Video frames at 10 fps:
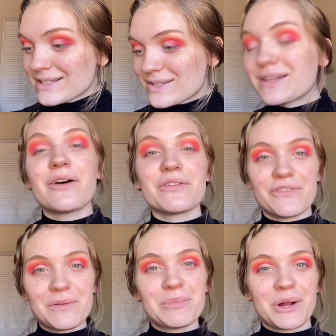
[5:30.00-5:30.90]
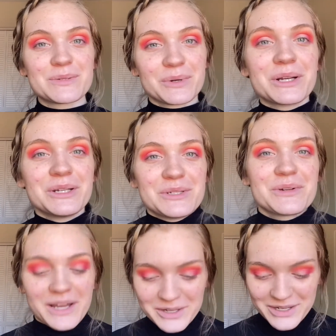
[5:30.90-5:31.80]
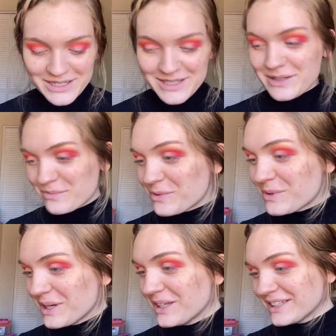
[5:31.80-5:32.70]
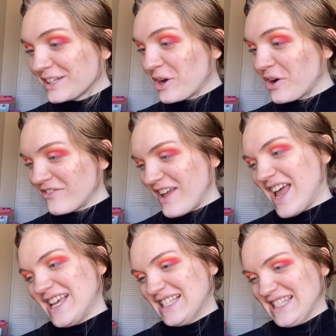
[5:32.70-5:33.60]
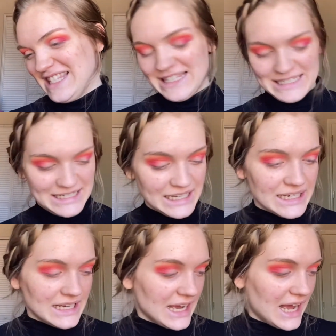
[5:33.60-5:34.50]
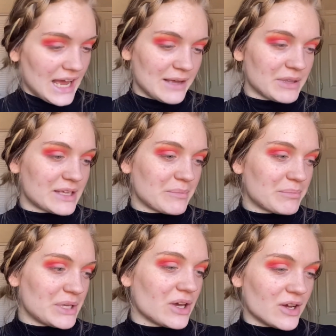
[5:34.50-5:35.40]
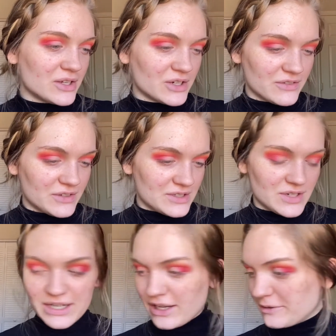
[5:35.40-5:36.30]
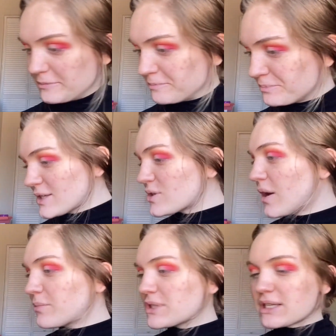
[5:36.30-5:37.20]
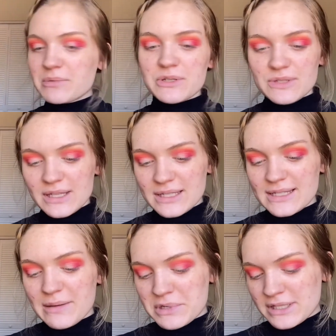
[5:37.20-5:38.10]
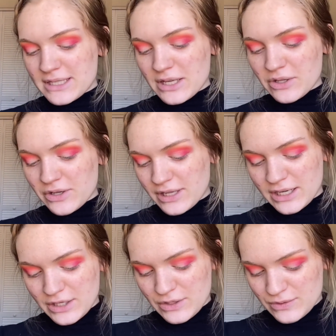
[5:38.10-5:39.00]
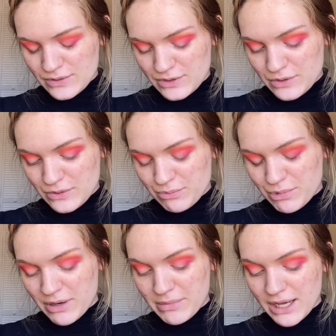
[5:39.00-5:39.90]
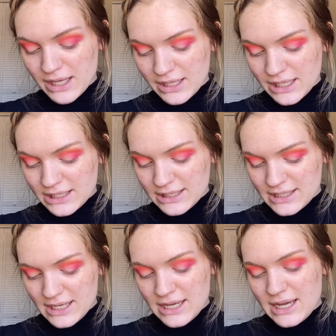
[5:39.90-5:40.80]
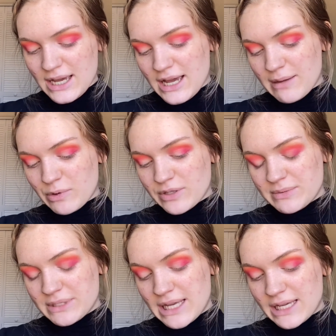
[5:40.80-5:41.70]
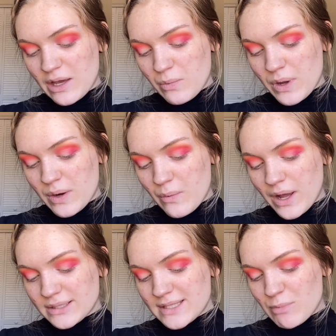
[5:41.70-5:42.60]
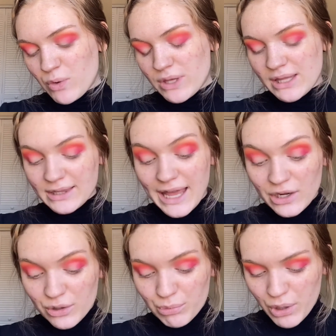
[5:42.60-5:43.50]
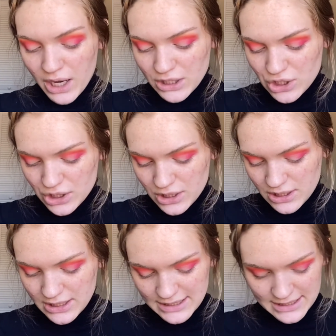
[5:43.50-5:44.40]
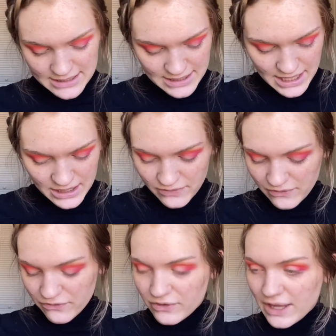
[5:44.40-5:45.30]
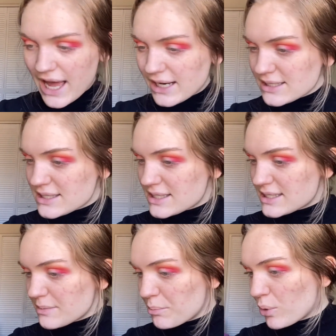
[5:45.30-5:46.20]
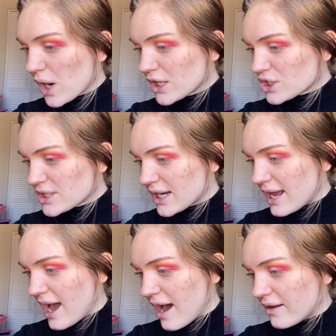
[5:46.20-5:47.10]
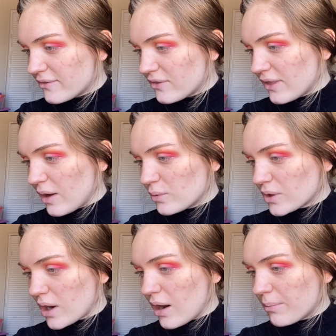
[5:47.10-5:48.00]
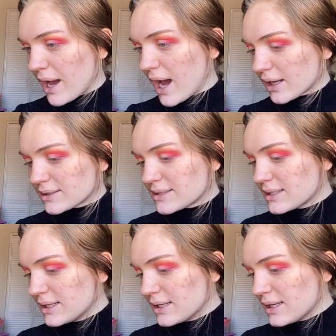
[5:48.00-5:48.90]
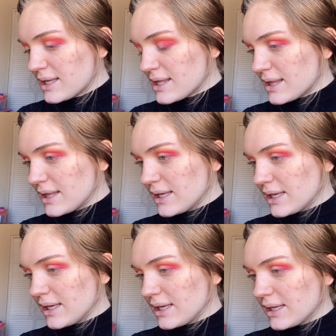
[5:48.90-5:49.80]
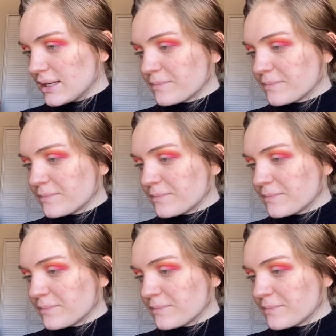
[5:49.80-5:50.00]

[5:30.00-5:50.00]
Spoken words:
So now the fun part is we're gonna do a cut crease, and I'm really nervous. I'm like beyond nervous right now. So I'm just gonna be using the same concealer that I used to prime my eyelids. I'm going to be taking a Wet n Wild Smoky Liner brush because this is kind of the flattest brush that I have that will compact the